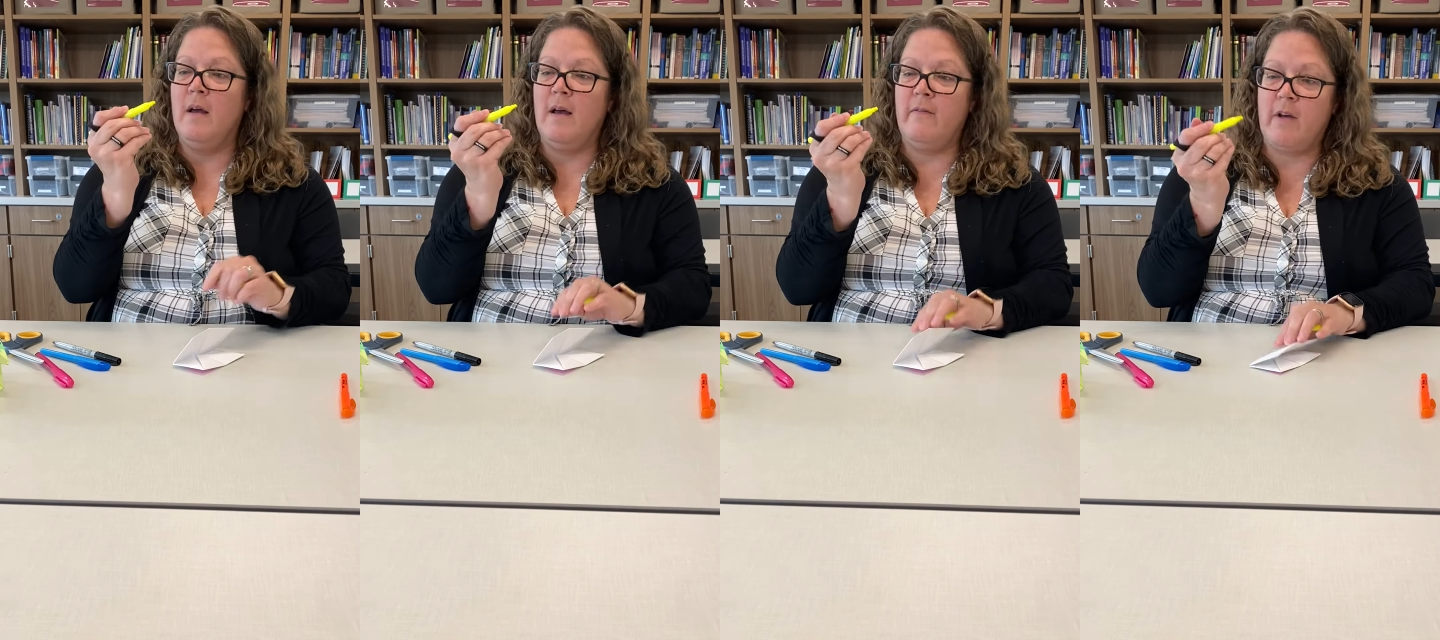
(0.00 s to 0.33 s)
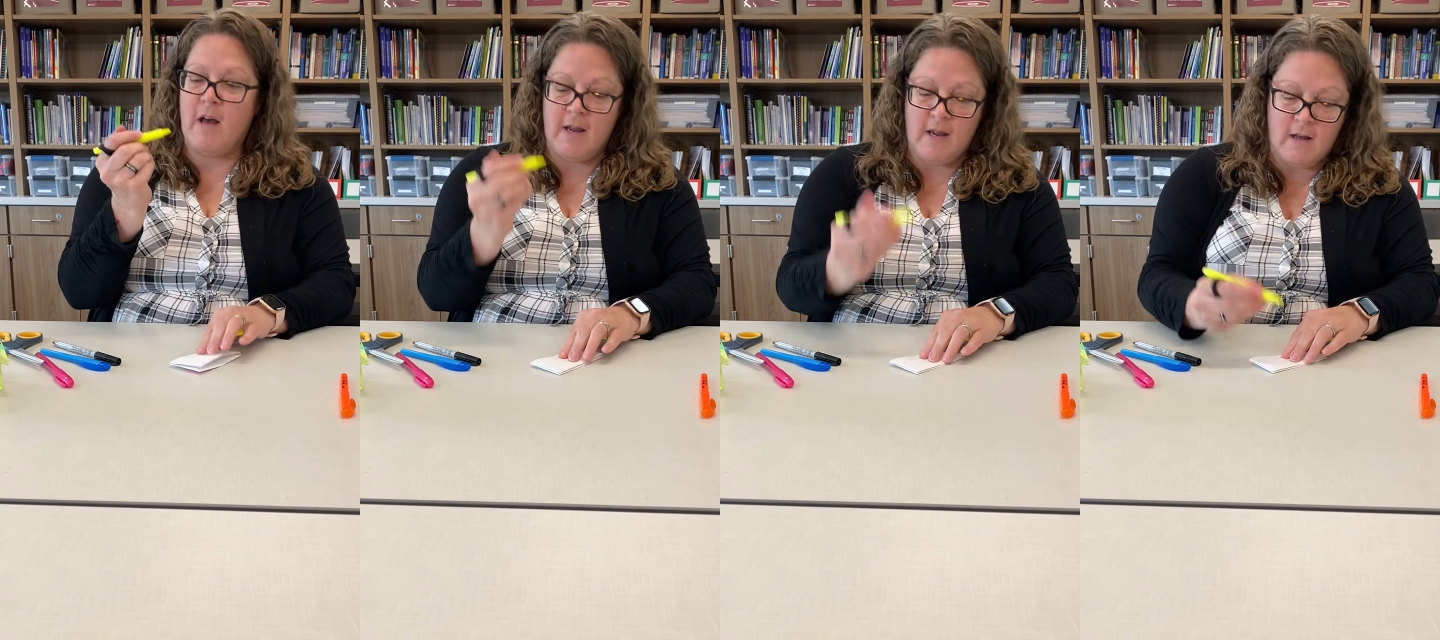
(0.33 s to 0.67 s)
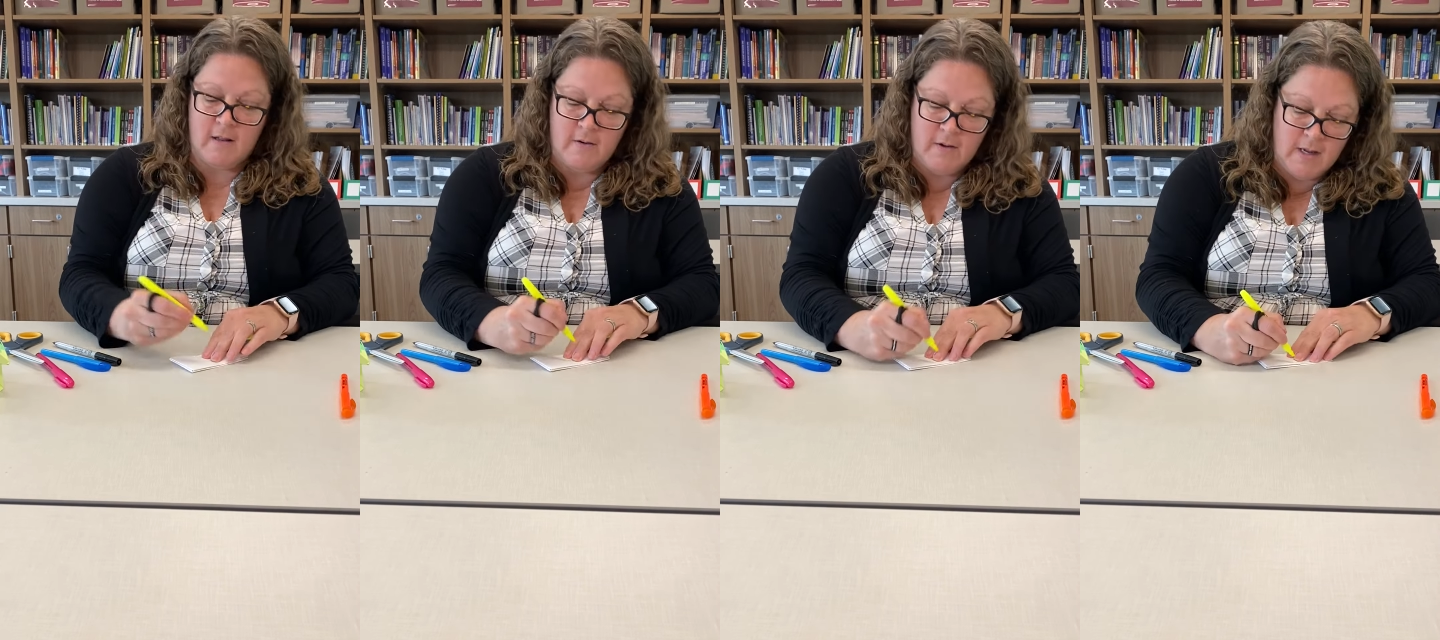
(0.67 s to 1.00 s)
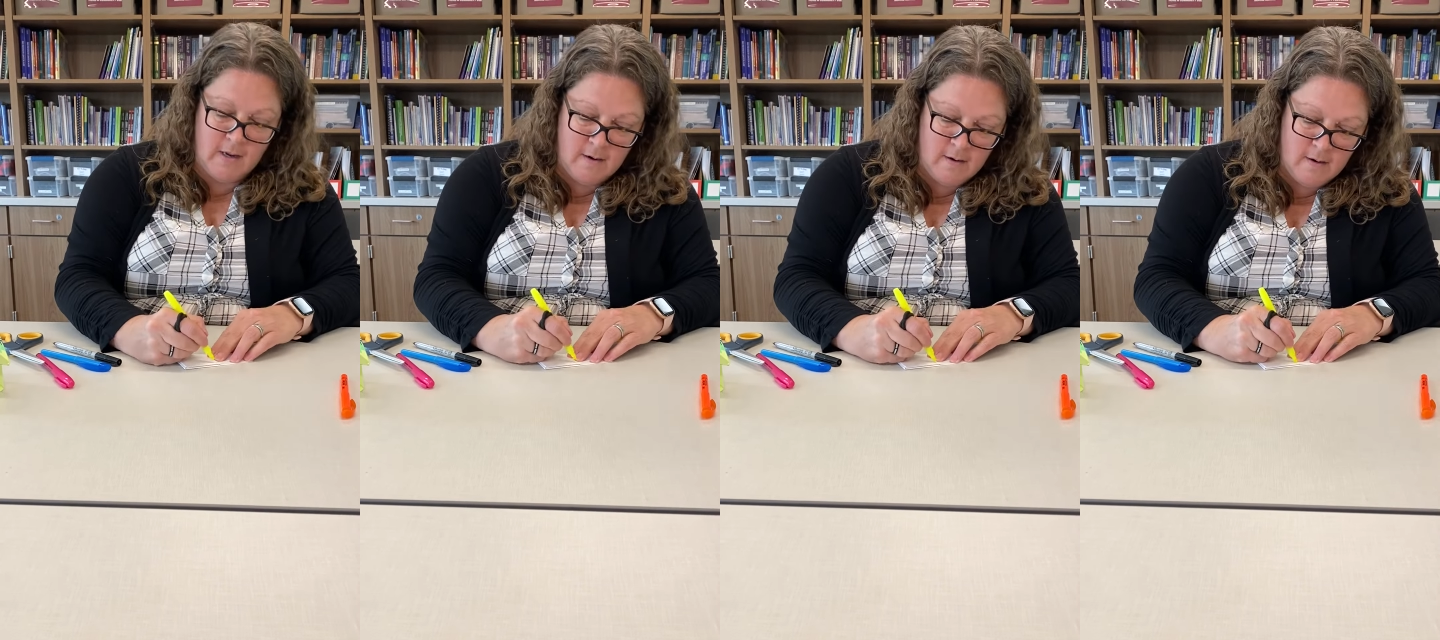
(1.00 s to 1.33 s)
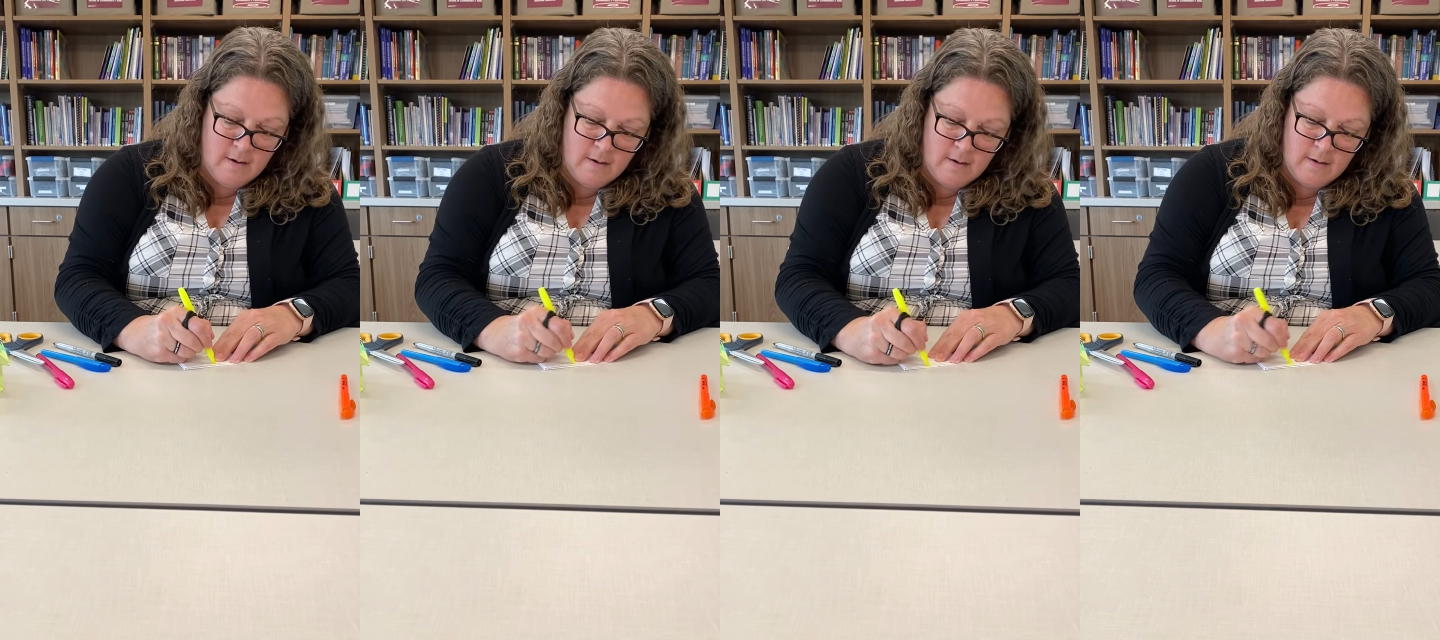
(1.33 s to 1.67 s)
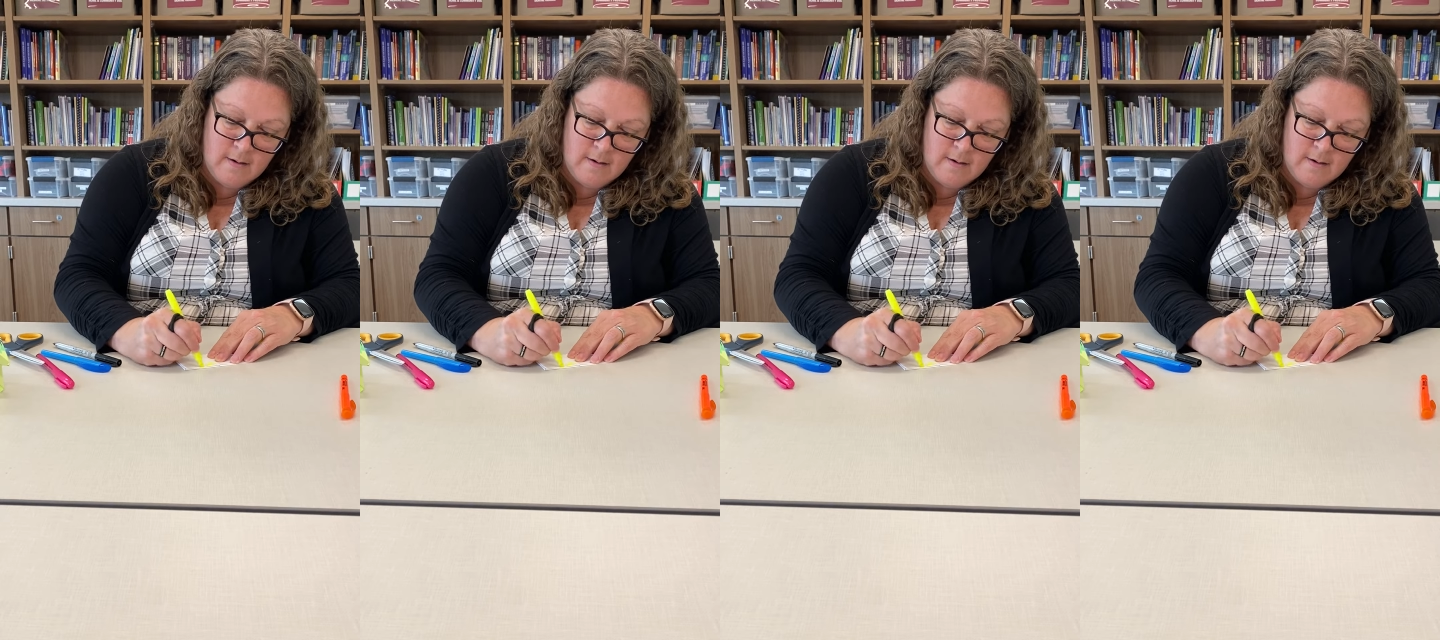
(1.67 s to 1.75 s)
I've got yellow here.